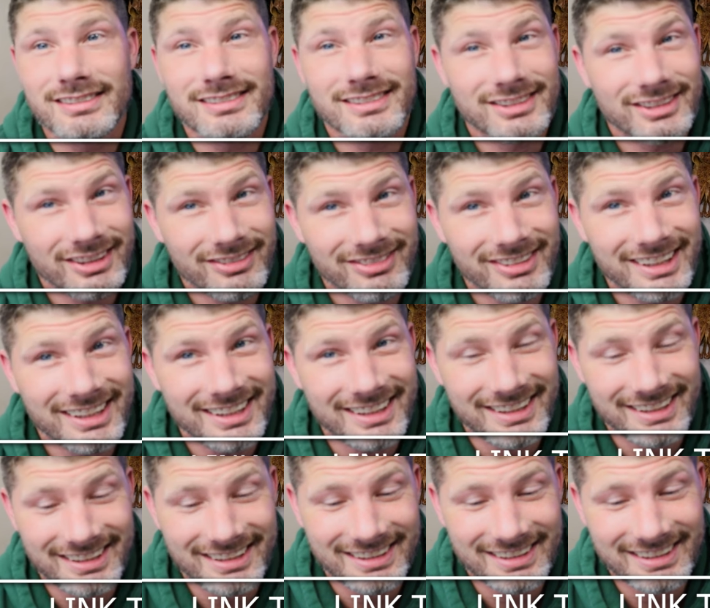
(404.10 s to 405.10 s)
Should we?
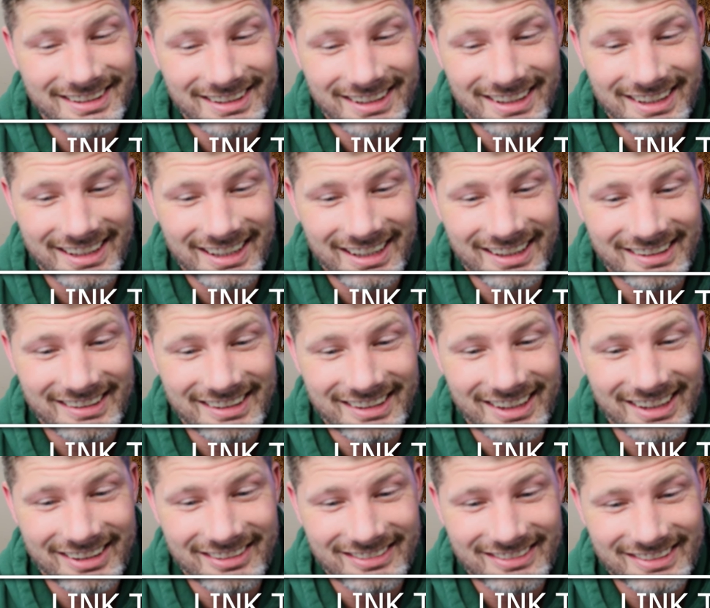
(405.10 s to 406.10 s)
I don't
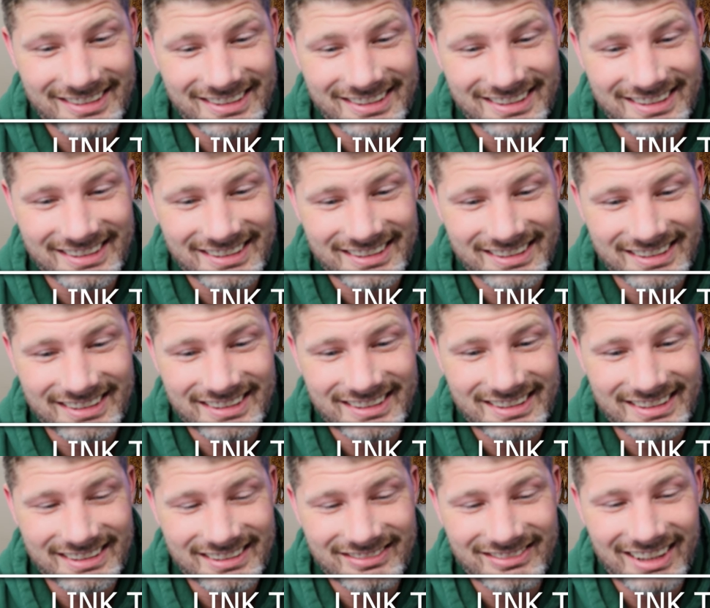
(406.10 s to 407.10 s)
know.
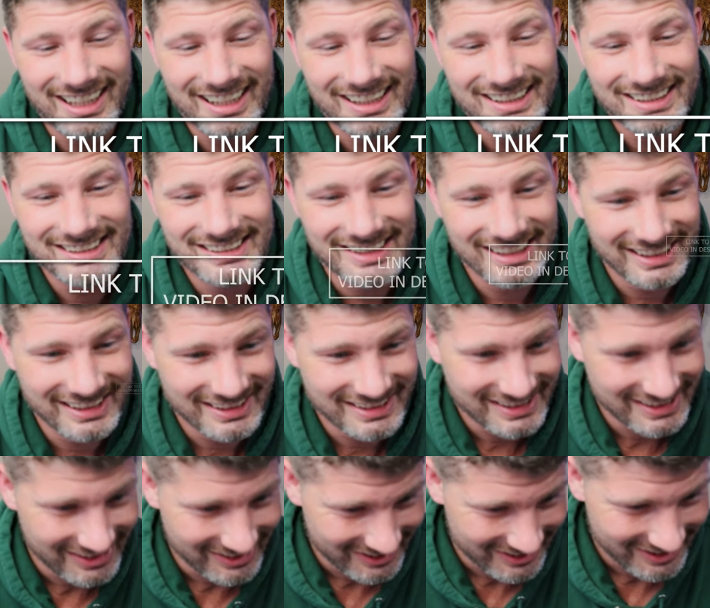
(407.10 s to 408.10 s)
Man, this thing is
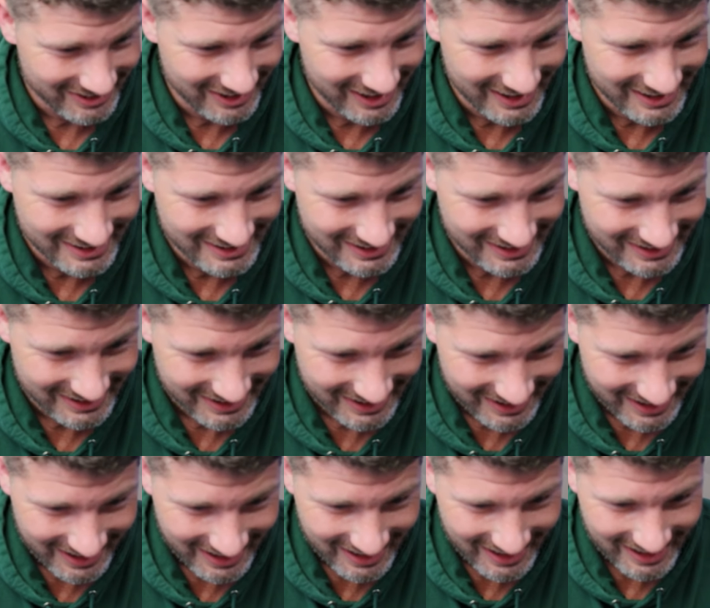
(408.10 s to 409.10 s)
so crazy.
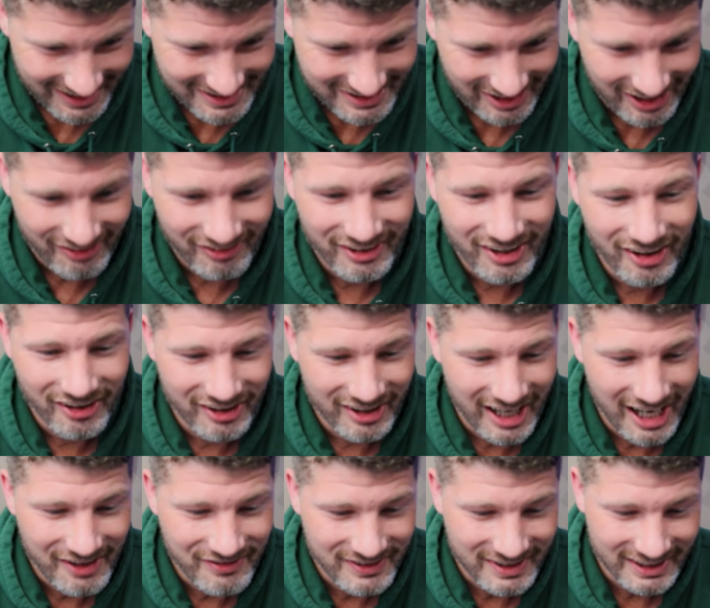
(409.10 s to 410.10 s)
I still have another
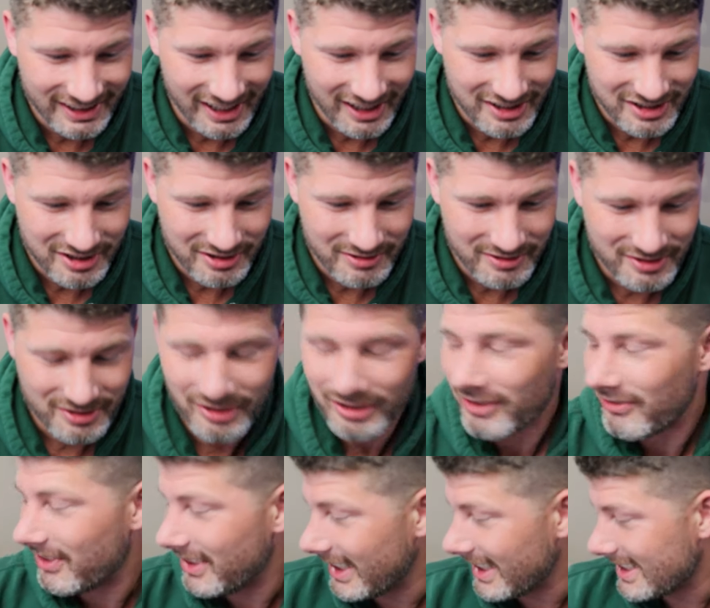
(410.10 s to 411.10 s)
knife to get to. So
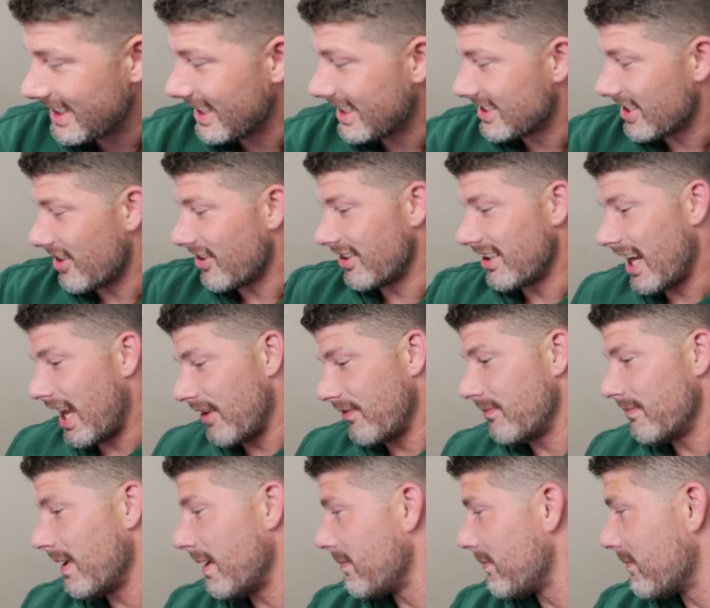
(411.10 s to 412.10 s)
let me get to this other
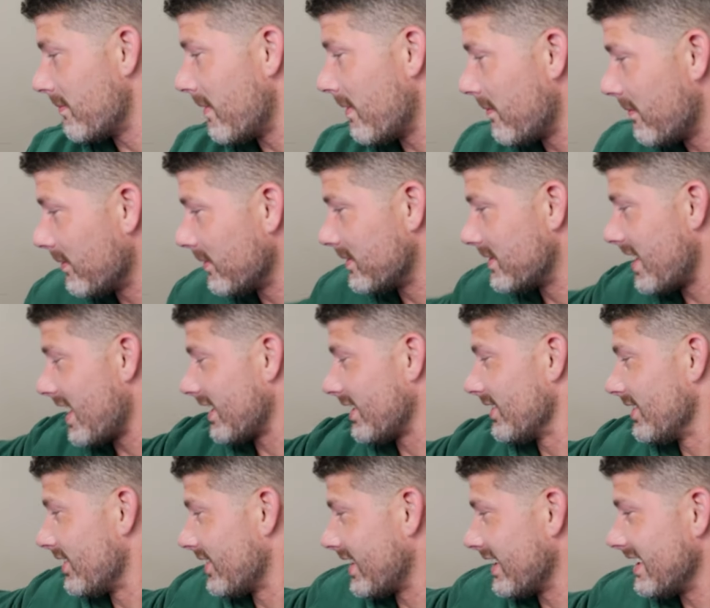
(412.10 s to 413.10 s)
knife. Maybe, maybe we'll take
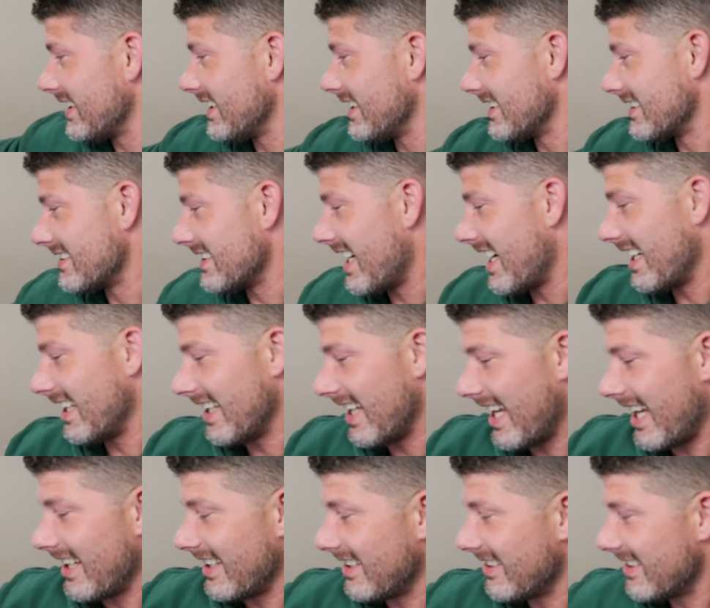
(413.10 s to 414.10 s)
a look at the inside of
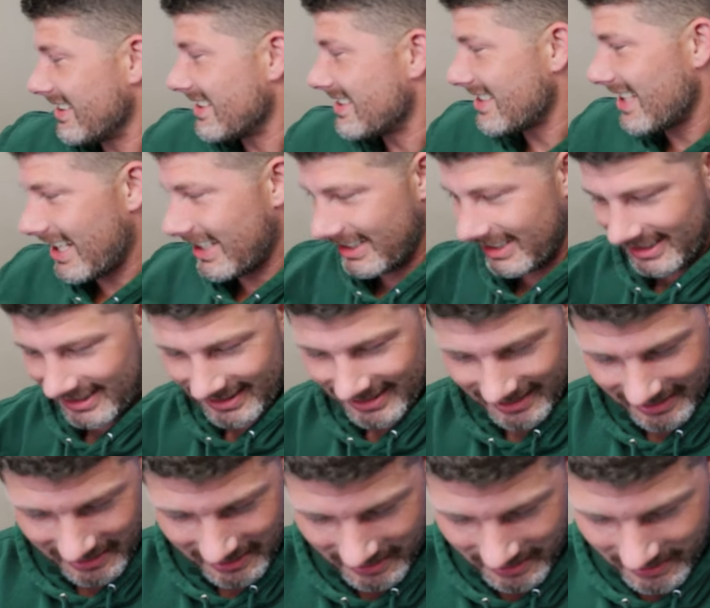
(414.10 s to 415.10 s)
that here in a second.
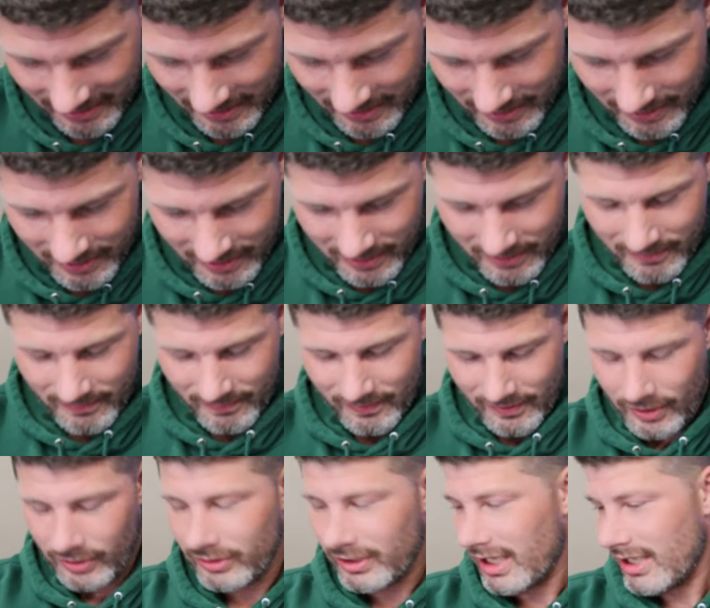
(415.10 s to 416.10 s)

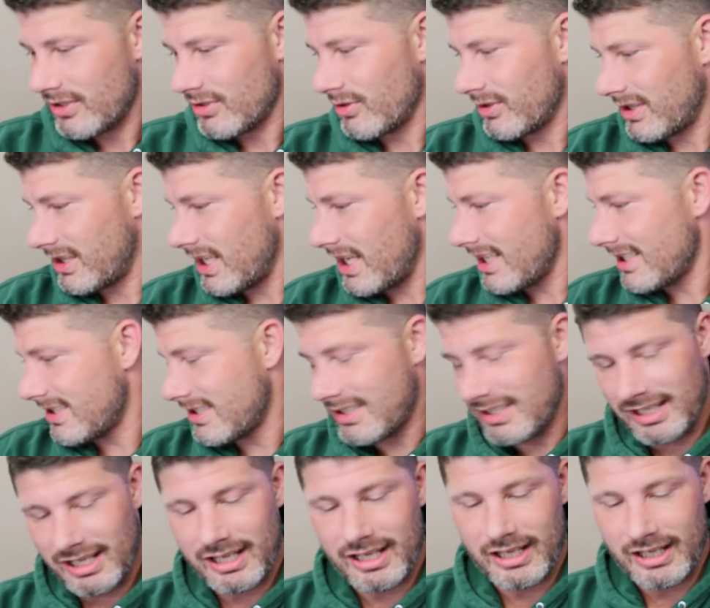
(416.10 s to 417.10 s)
Okay, so
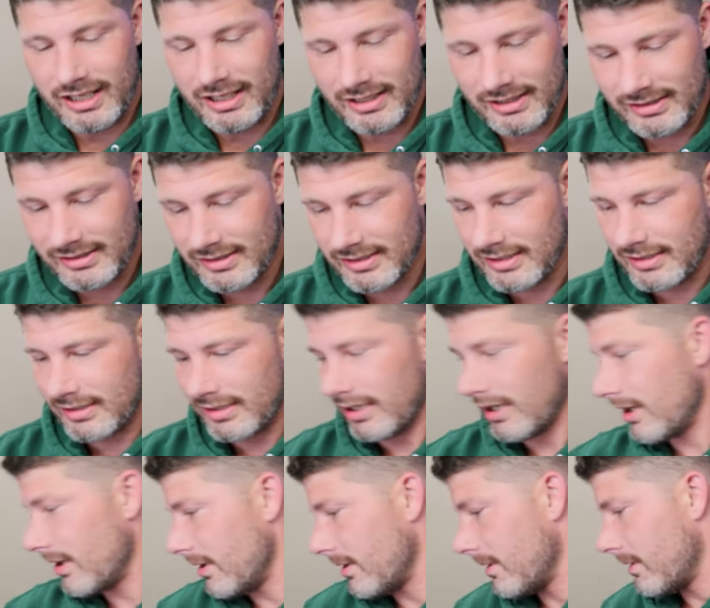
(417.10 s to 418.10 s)
this is
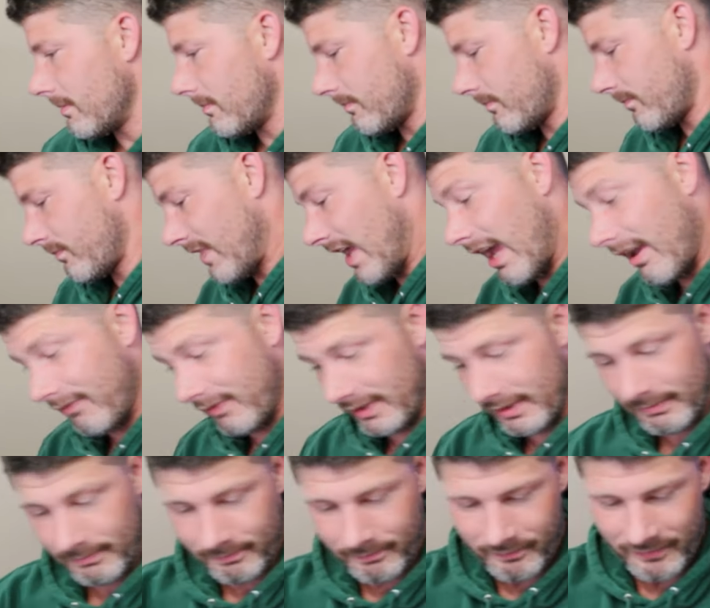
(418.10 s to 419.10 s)
heavy.